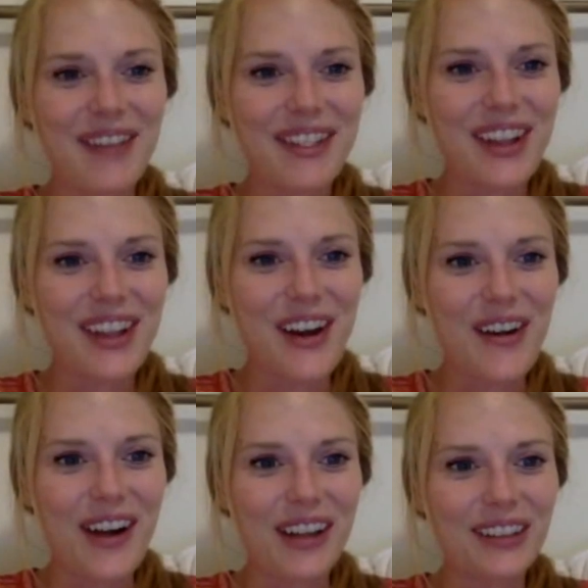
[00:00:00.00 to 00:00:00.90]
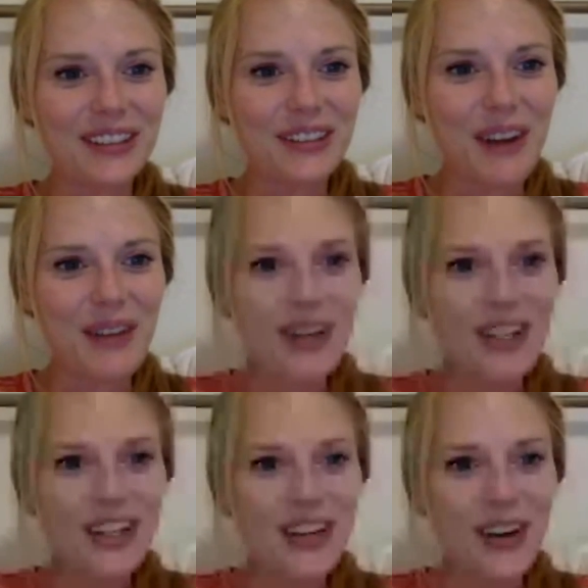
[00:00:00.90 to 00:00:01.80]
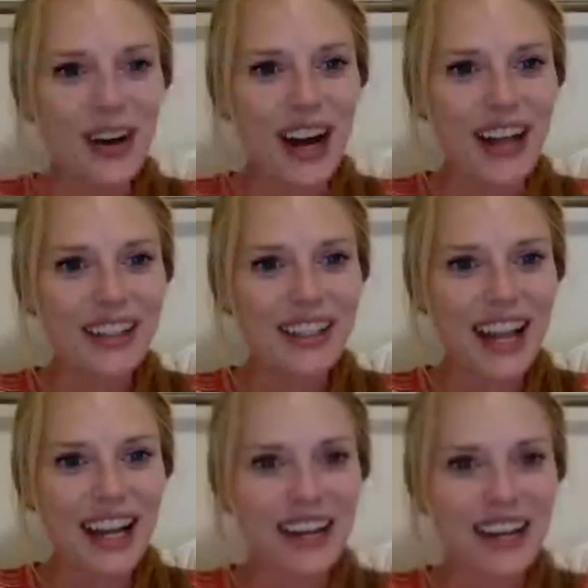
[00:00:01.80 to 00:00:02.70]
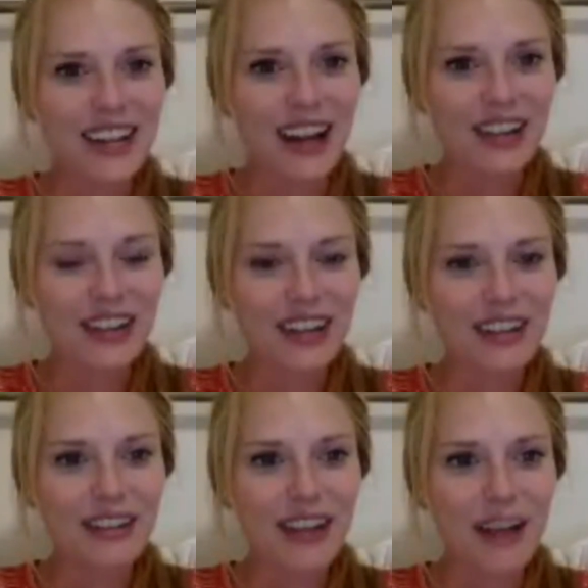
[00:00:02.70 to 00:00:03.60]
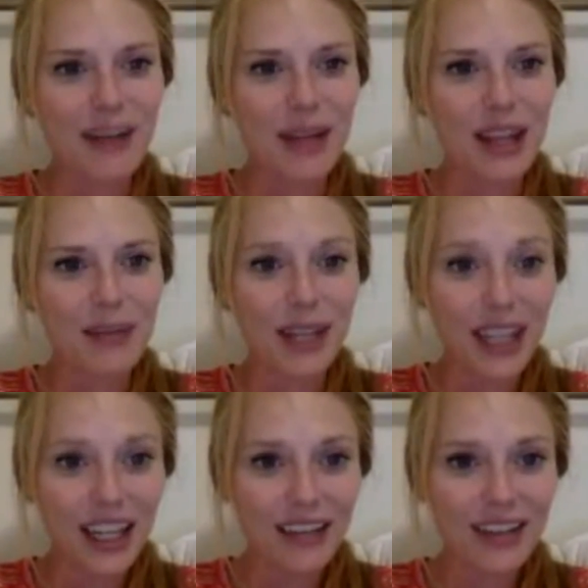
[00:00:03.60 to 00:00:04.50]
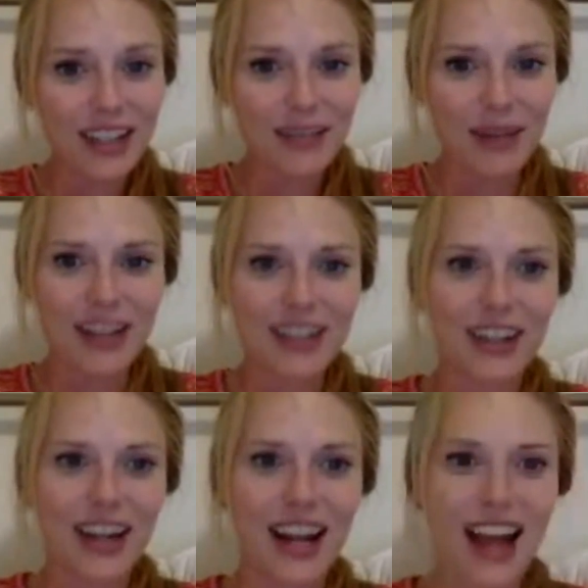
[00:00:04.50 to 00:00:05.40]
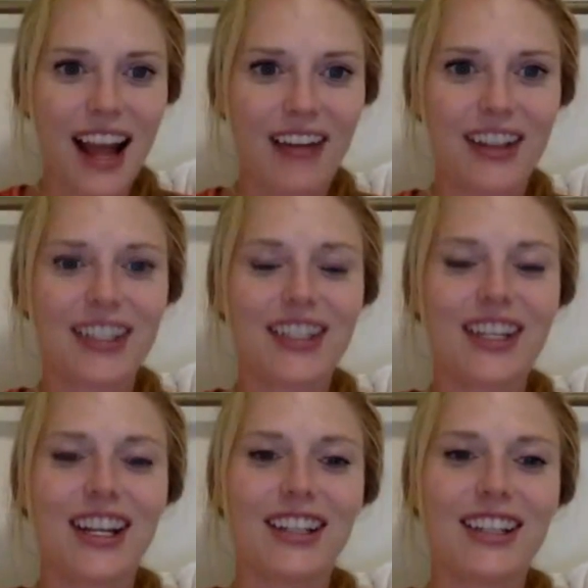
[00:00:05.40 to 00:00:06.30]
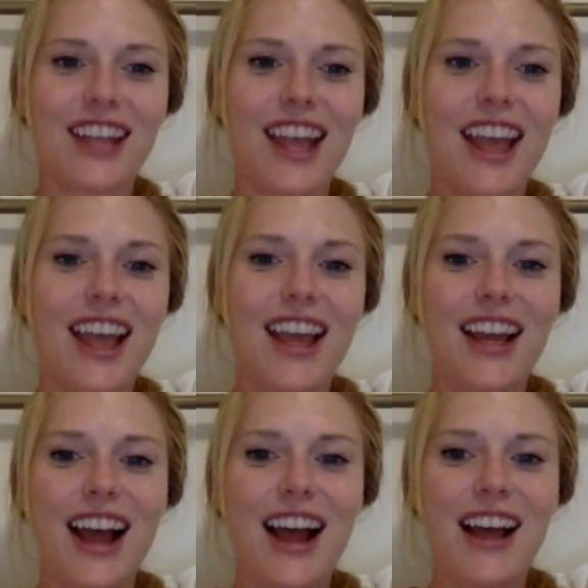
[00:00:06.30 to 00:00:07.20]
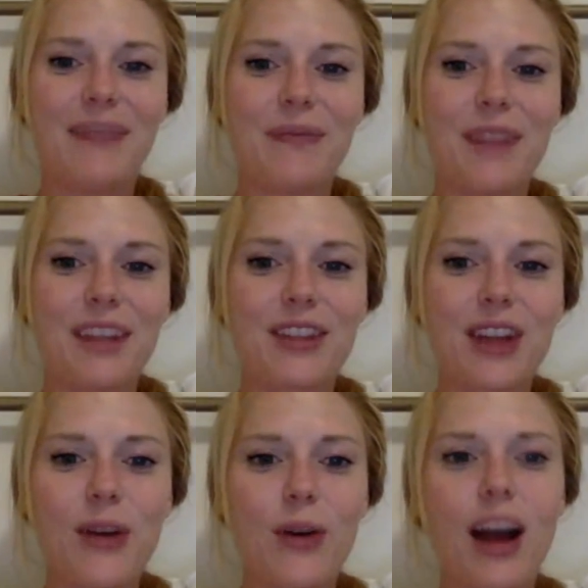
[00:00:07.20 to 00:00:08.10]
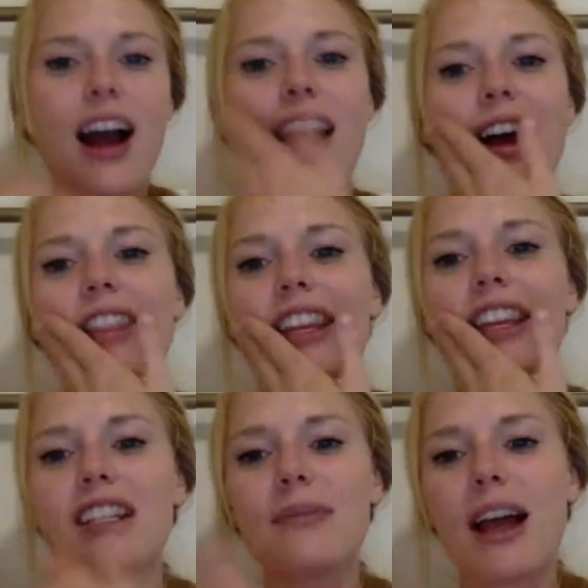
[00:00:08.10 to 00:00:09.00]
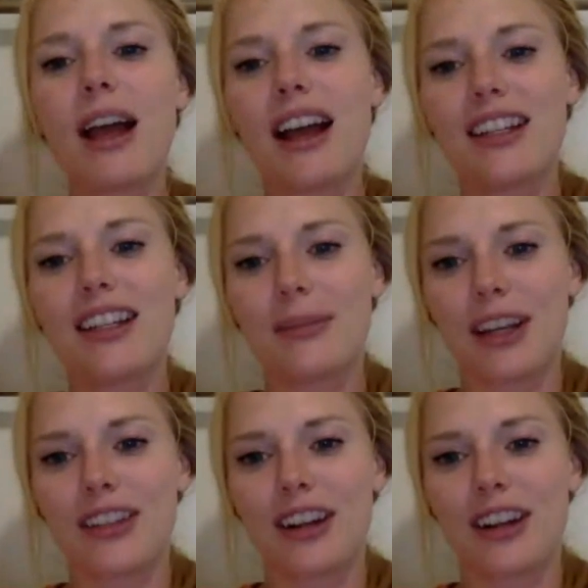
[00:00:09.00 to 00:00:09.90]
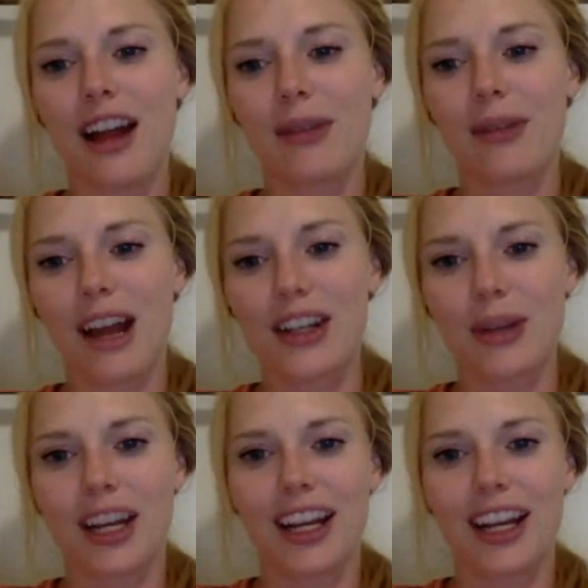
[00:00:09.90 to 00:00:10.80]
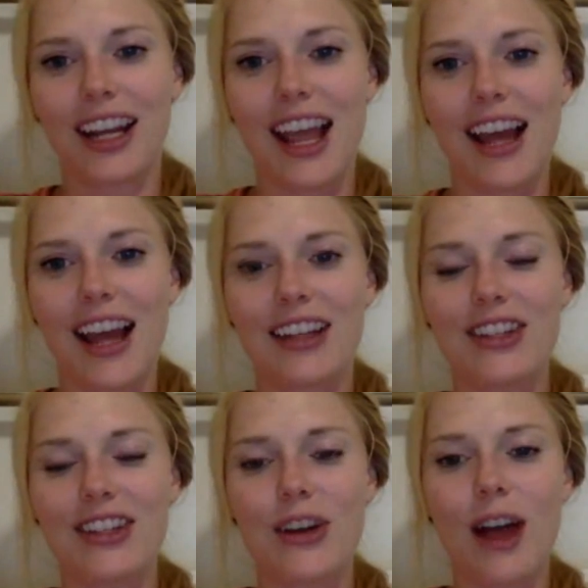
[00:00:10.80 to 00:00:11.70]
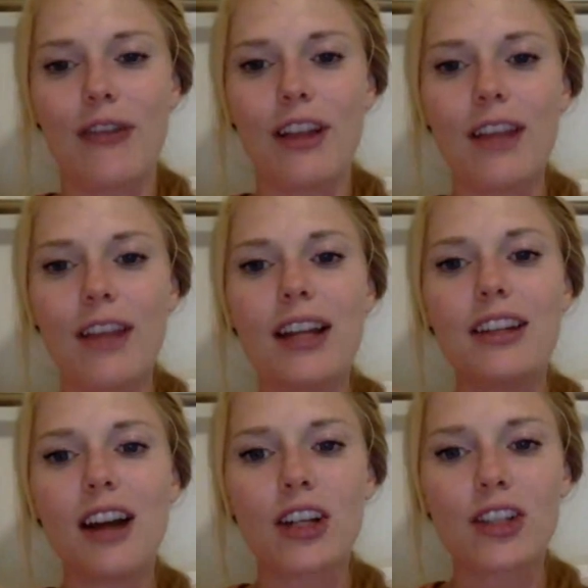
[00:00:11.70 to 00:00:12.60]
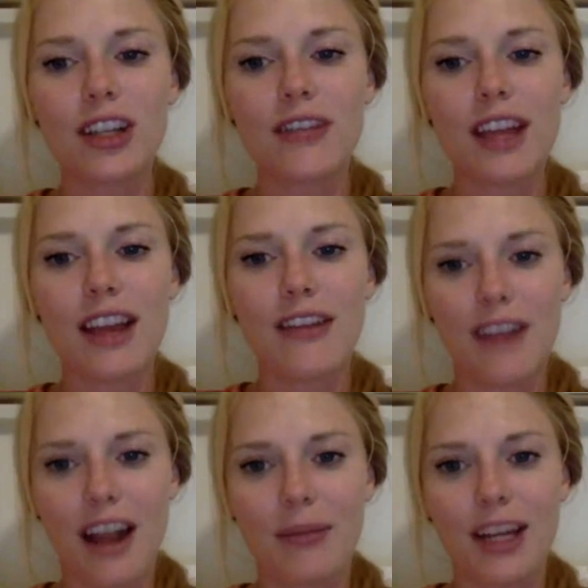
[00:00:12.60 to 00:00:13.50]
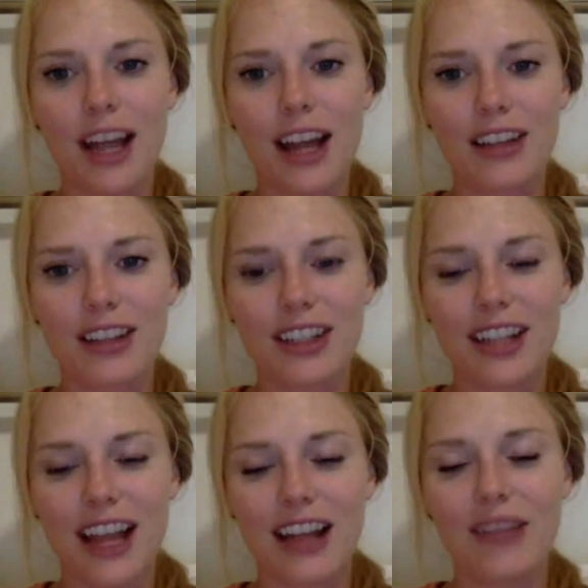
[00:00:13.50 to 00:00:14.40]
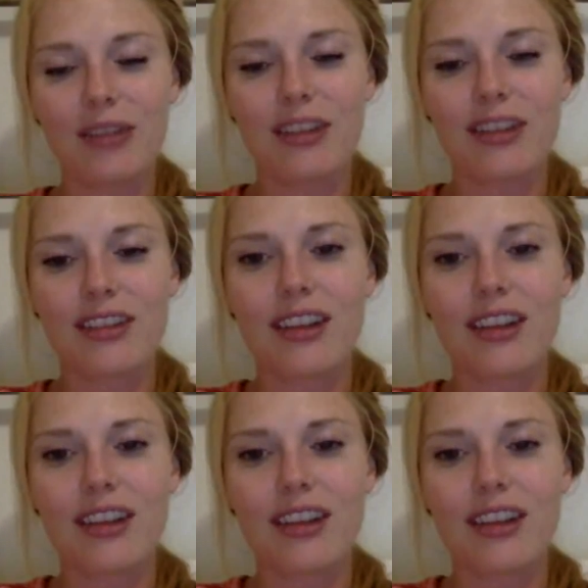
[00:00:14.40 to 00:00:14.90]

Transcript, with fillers: so, what was your understanding of the doctrine of the family at the beginning of the semester, and how has it changed? Um, so this is my last semester. I'm graduating. And so I felt like my doctrine of the family understanding was,